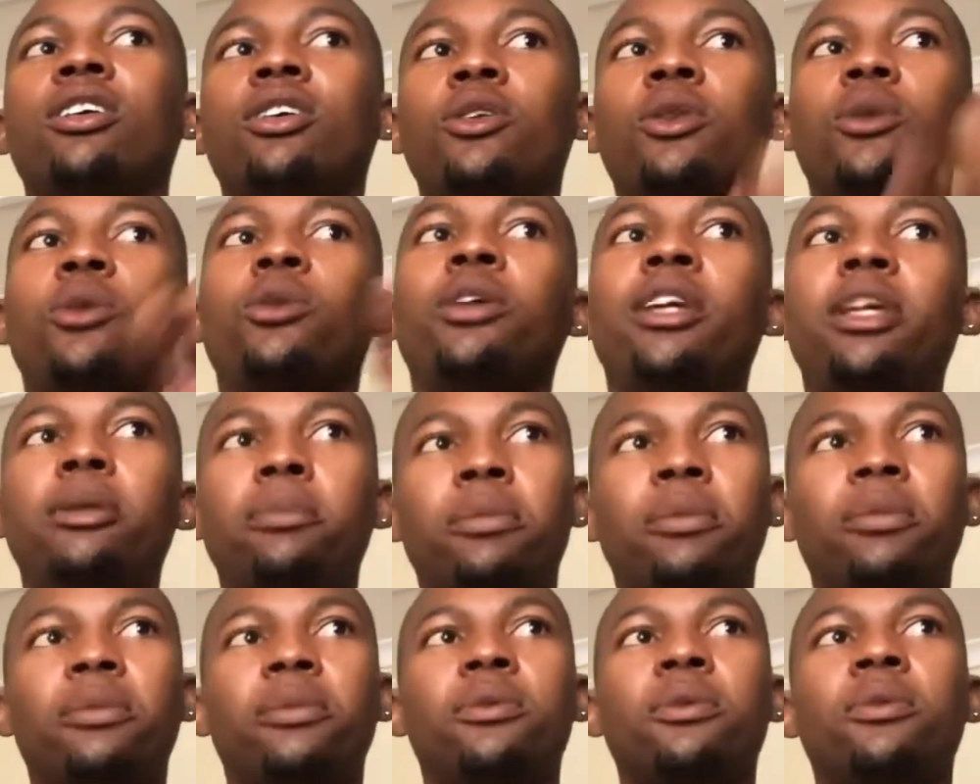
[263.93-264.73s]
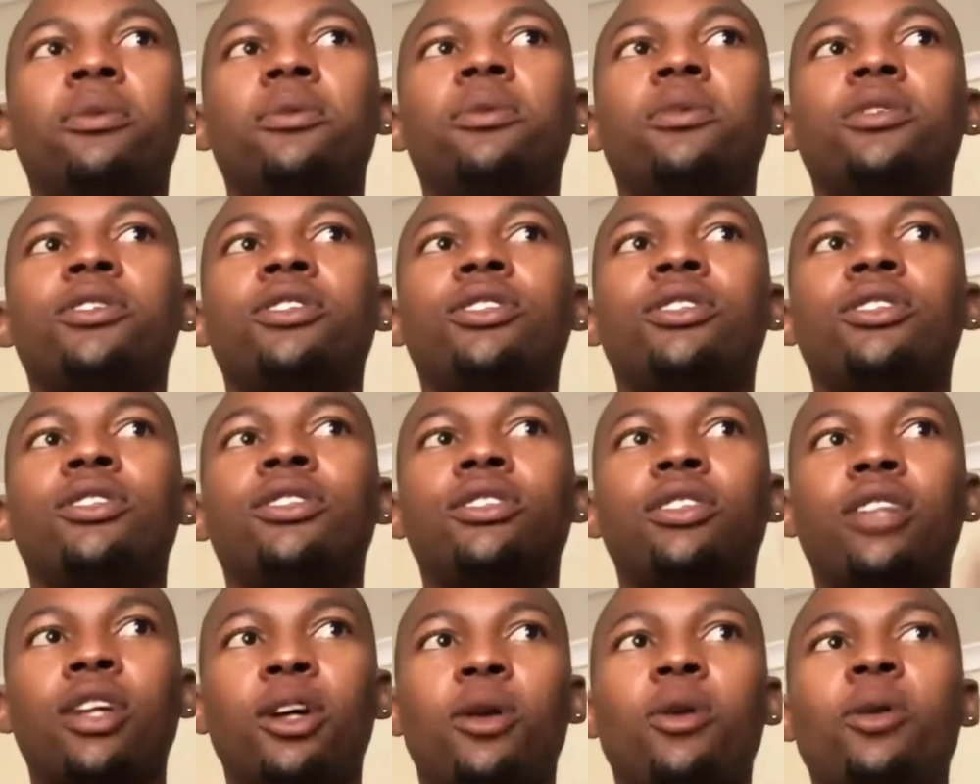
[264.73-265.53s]
Reap to
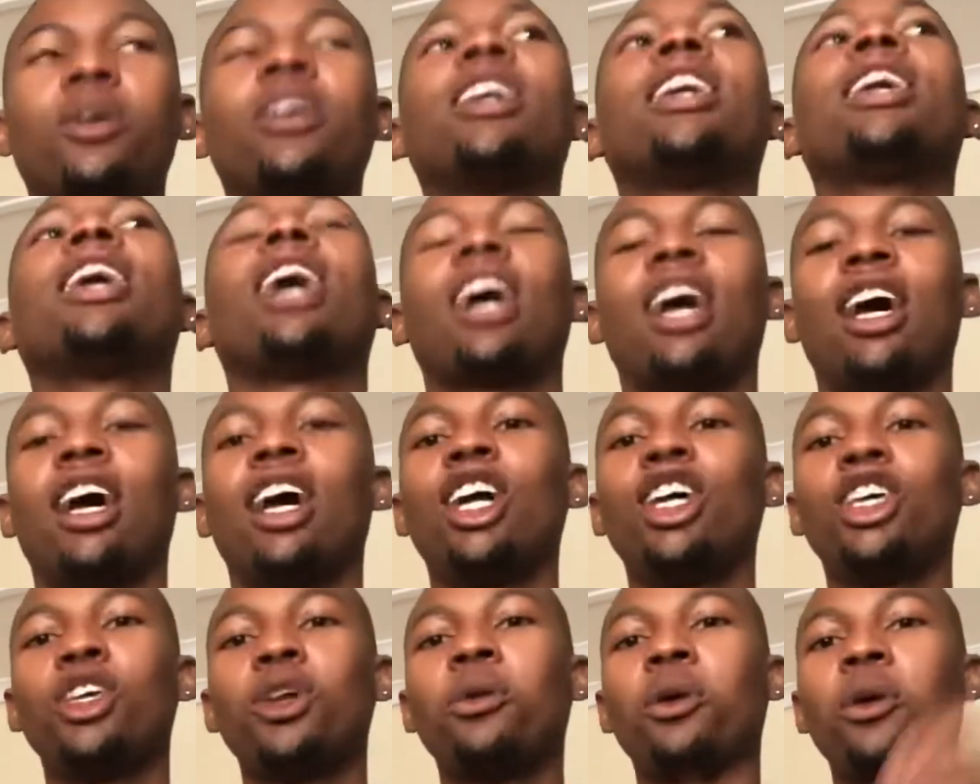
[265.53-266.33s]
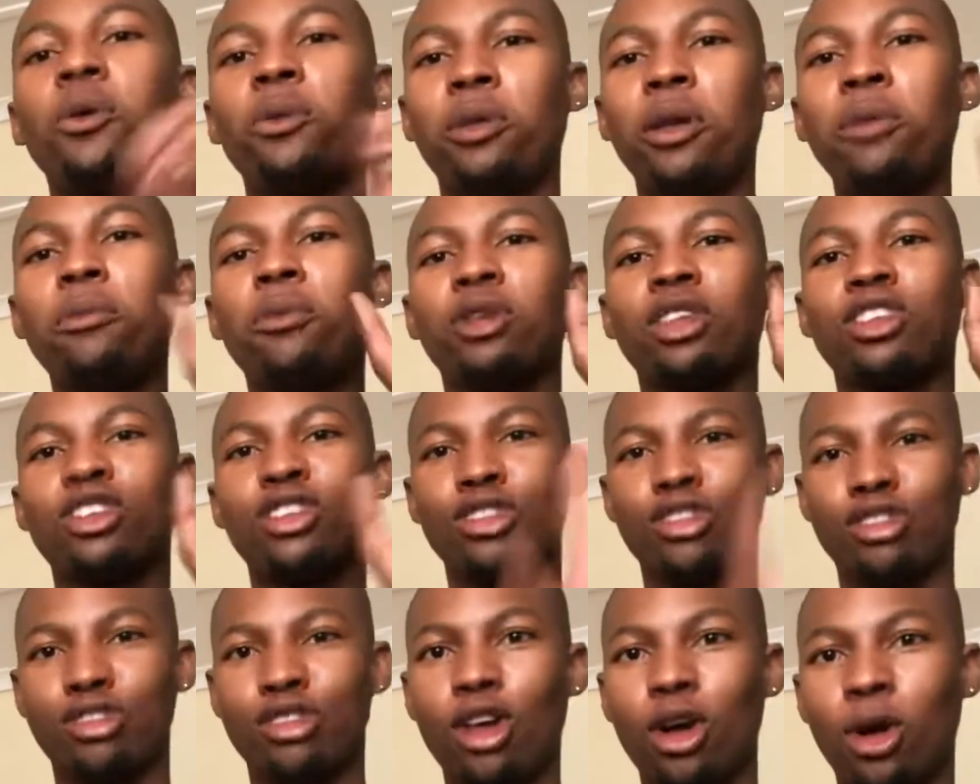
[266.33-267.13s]
sow. Yeah, you will reap what you
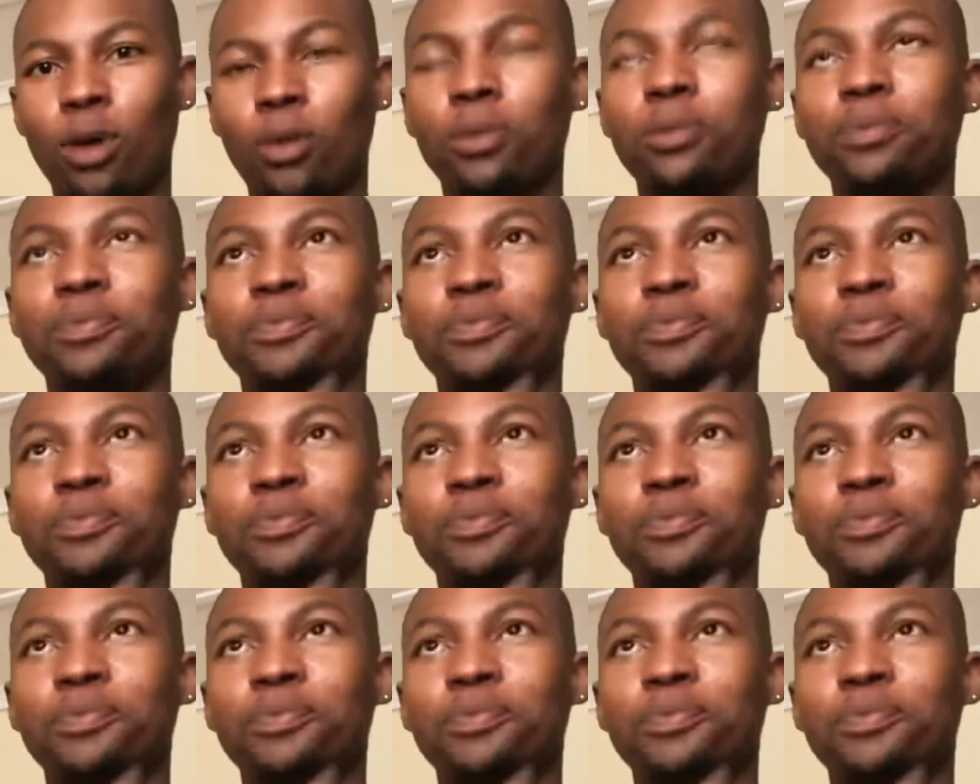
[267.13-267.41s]
sow.